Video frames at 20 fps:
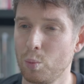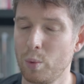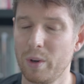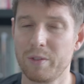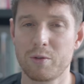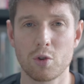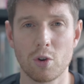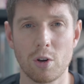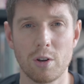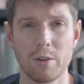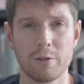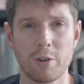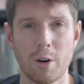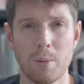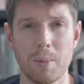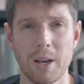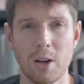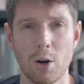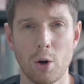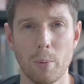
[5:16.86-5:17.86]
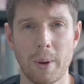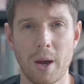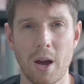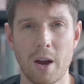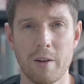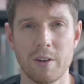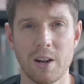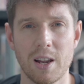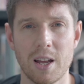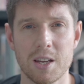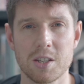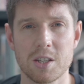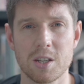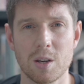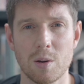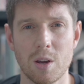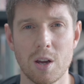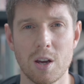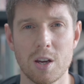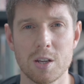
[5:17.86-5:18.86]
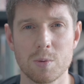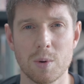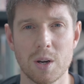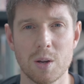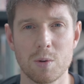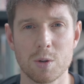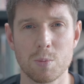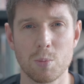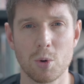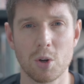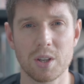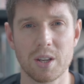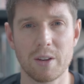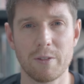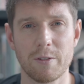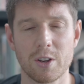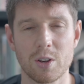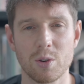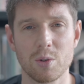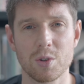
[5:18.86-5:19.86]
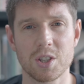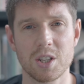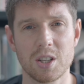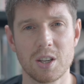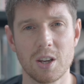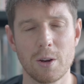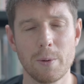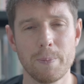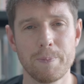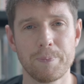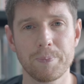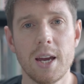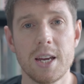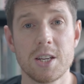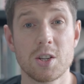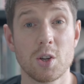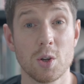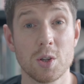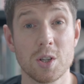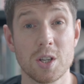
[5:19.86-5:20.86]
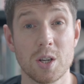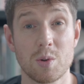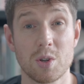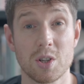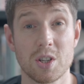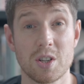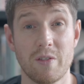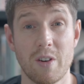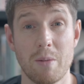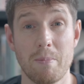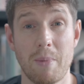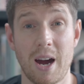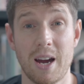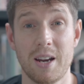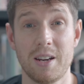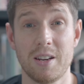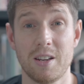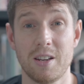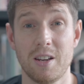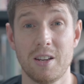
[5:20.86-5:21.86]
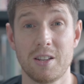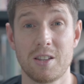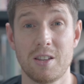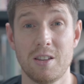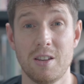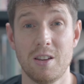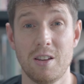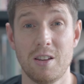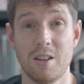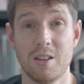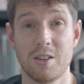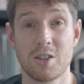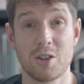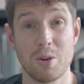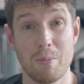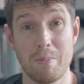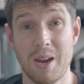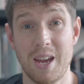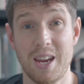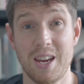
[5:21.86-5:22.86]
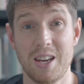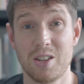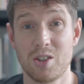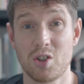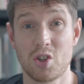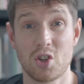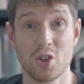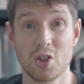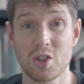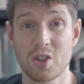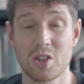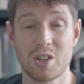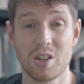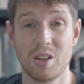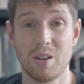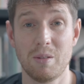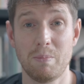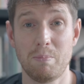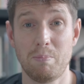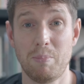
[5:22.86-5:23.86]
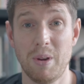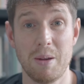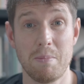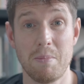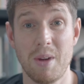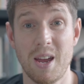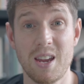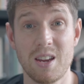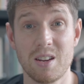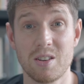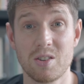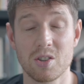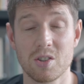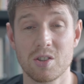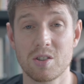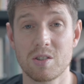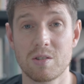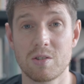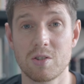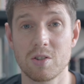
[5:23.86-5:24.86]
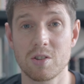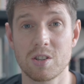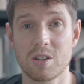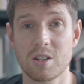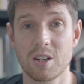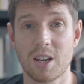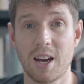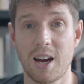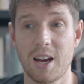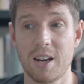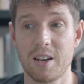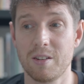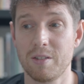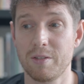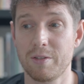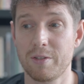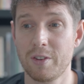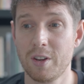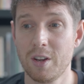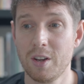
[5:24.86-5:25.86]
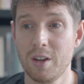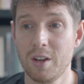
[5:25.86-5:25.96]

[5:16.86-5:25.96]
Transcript: withdrawn from a little bit over the last 2 years when it was more difficult to do. It's also just a reminder to me just to be me and just to kind of